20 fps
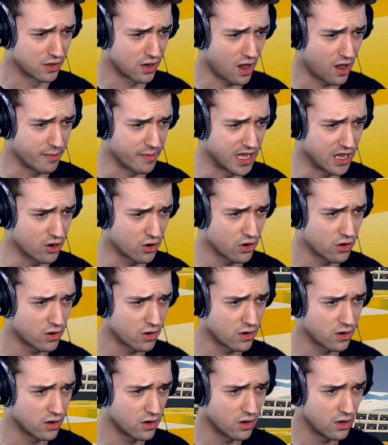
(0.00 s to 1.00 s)
I'm here.
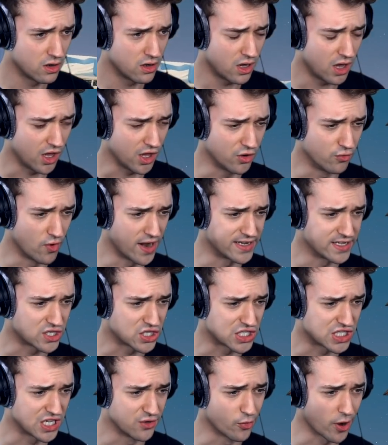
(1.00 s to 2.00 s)
You ready to
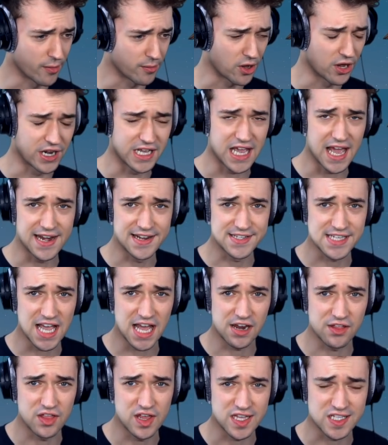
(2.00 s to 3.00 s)
see what I'm going to get inside
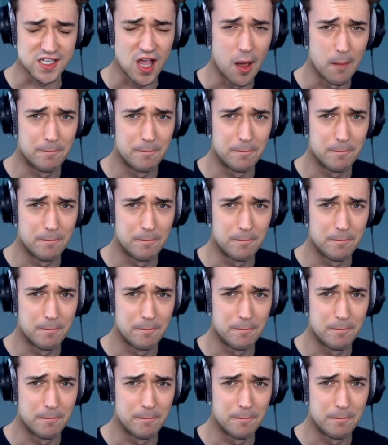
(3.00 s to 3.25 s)
of this?